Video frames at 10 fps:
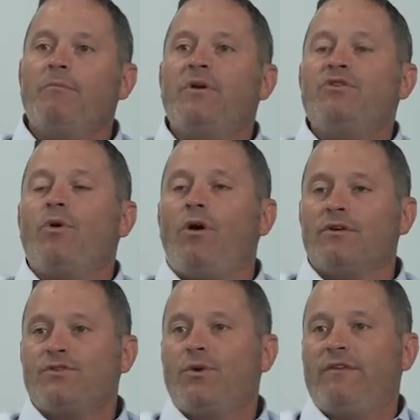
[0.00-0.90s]
but you
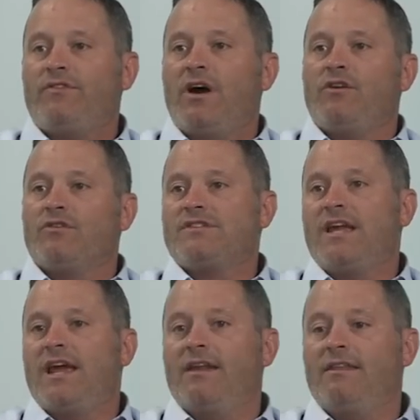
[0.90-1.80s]
also have to
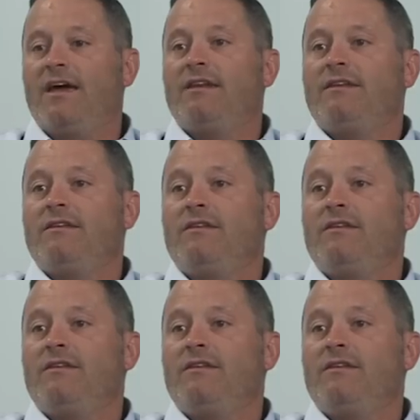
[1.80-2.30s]
understand that